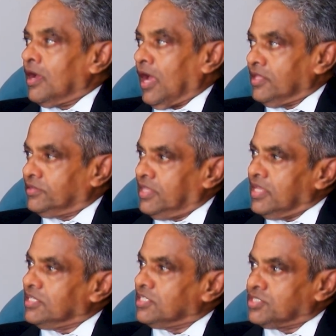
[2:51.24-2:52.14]
I think
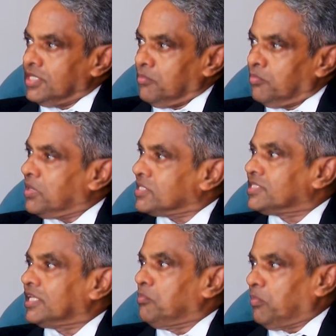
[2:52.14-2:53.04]
it is a
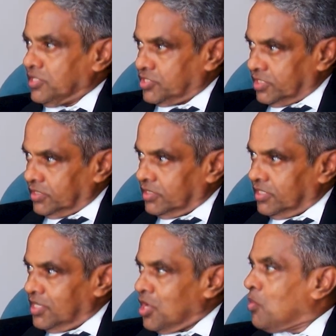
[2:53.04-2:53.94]
personal pleasure,
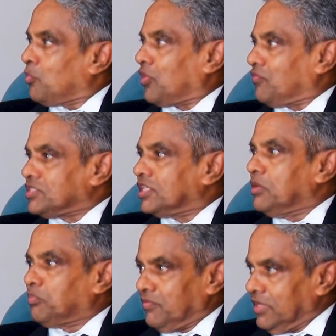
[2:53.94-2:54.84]

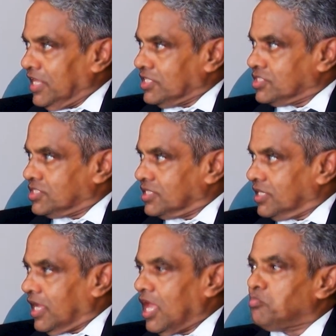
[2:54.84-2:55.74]
professional privilege
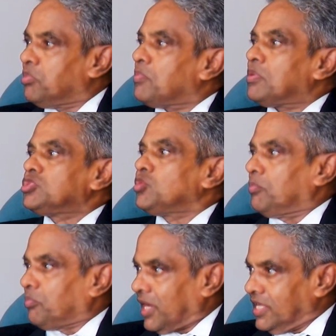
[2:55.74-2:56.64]
and perpetual
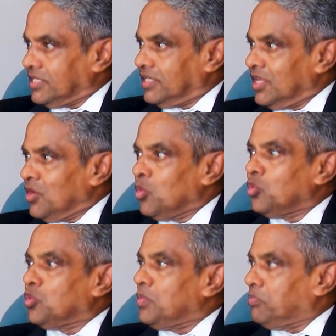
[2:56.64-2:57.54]
pride
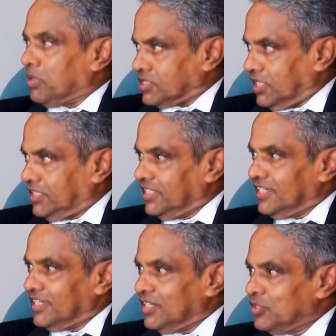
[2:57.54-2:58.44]
to be present here
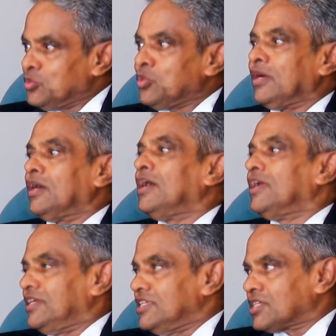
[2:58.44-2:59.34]
to a
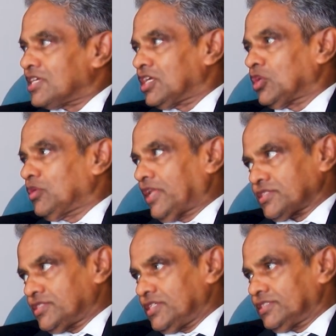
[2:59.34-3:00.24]
discussion on
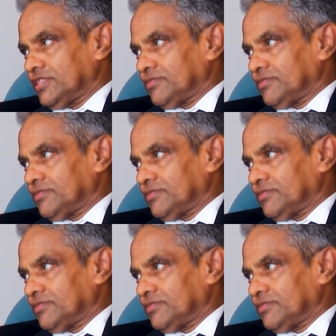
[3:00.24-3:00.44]
taxation.